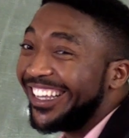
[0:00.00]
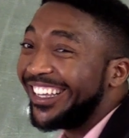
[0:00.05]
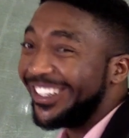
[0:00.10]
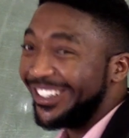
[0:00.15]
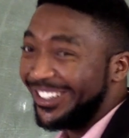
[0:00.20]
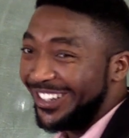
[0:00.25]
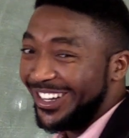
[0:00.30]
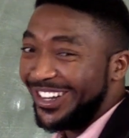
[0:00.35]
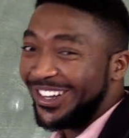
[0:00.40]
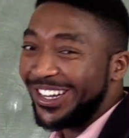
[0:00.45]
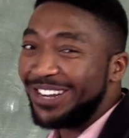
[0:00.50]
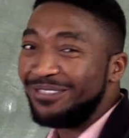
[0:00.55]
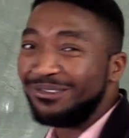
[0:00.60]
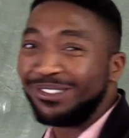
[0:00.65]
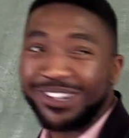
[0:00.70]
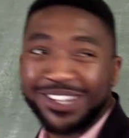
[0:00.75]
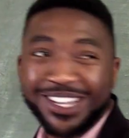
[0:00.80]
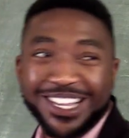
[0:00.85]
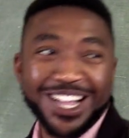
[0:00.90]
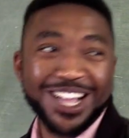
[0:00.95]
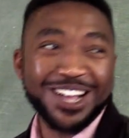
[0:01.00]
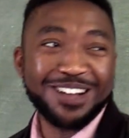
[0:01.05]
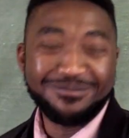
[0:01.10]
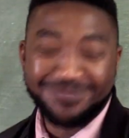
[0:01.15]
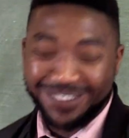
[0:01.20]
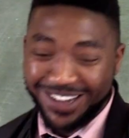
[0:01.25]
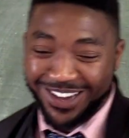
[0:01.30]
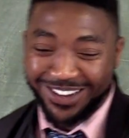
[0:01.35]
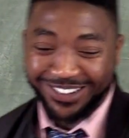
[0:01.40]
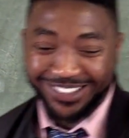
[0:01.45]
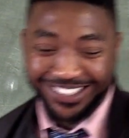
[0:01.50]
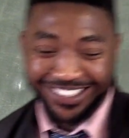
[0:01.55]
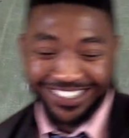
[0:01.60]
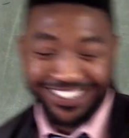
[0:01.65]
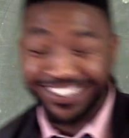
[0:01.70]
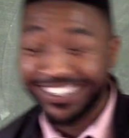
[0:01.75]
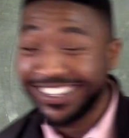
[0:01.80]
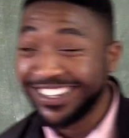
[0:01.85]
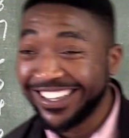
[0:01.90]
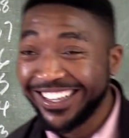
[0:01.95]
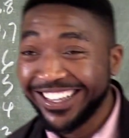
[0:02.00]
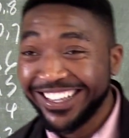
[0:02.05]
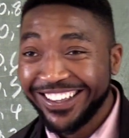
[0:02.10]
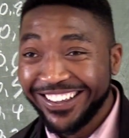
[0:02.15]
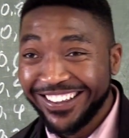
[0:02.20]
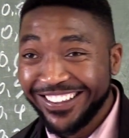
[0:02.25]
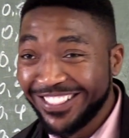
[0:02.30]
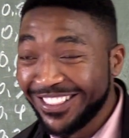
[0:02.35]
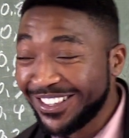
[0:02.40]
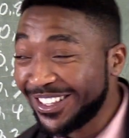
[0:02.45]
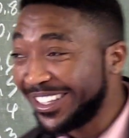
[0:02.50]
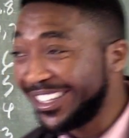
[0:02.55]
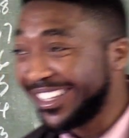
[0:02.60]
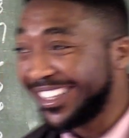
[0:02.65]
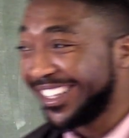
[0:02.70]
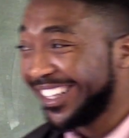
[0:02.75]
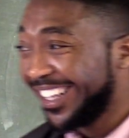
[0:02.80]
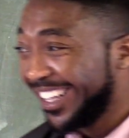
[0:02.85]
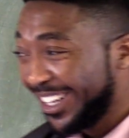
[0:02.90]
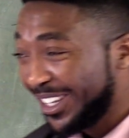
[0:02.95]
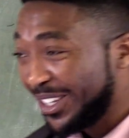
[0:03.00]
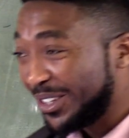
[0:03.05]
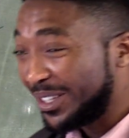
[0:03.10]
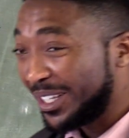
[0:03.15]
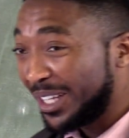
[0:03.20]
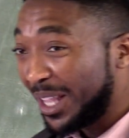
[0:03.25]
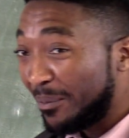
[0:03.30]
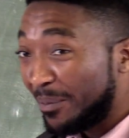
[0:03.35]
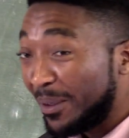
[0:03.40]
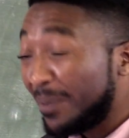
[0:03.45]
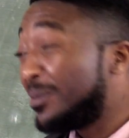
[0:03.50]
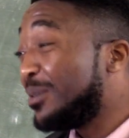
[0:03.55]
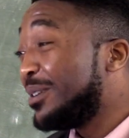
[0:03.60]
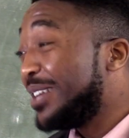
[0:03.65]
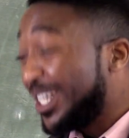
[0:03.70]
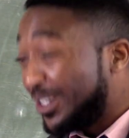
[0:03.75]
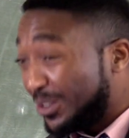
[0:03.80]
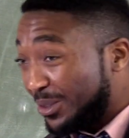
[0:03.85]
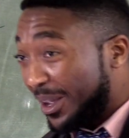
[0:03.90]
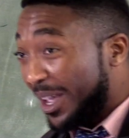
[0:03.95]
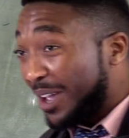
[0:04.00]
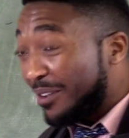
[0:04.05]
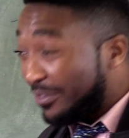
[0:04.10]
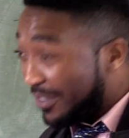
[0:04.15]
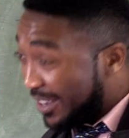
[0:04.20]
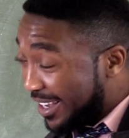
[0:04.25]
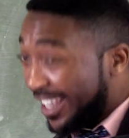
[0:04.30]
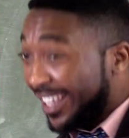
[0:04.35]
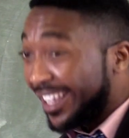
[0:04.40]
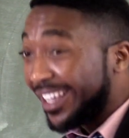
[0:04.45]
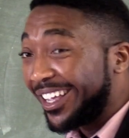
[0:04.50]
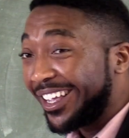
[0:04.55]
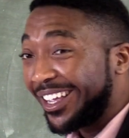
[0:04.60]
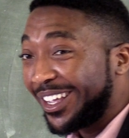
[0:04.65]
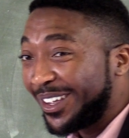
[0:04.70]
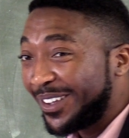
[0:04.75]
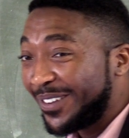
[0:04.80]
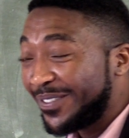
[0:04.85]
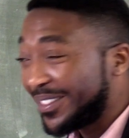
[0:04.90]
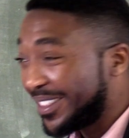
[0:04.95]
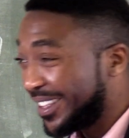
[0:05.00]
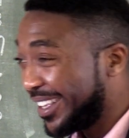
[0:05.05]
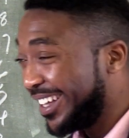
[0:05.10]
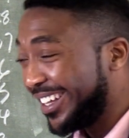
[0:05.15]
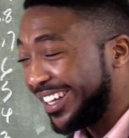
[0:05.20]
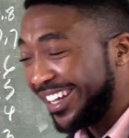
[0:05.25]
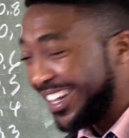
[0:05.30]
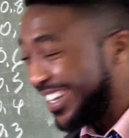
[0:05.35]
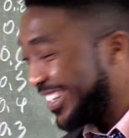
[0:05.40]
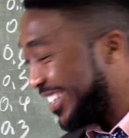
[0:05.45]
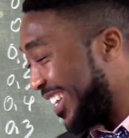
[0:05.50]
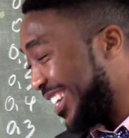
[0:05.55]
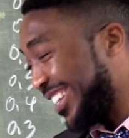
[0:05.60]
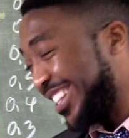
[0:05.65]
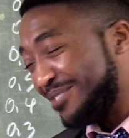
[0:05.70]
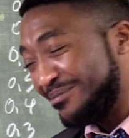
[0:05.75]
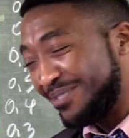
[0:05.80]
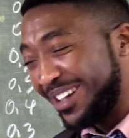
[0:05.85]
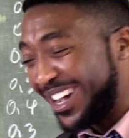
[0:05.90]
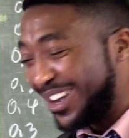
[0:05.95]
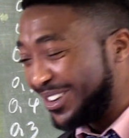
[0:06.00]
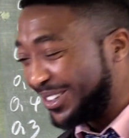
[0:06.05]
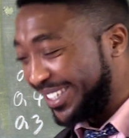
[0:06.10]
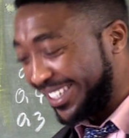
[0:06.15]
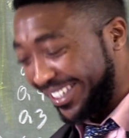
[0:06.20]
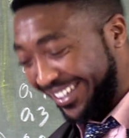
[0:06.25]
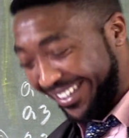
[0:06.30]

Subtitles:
you know what I'm talking about. You see the people that you have here, I take them out.